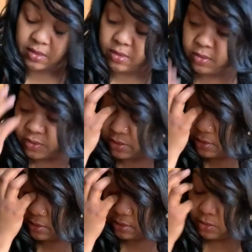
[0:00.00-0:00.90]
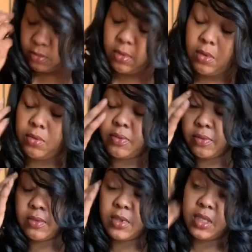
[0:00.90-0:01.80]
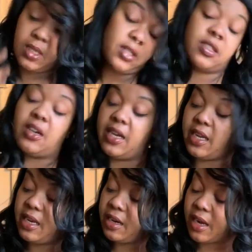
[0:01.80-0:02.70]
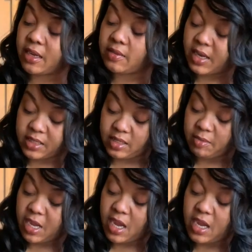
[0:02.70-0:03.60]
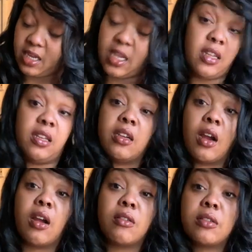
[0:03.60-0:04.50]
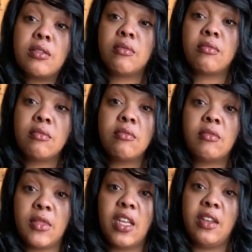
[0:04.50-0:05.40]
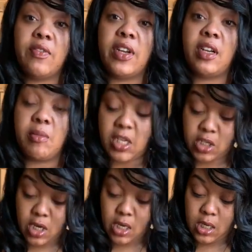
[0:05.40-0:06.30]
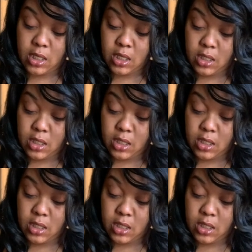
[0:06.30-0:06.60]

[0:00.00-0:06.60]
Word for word: Oof. Oof. Sorry, a hair got directly in my eye and it, it hurt. It very much hurt.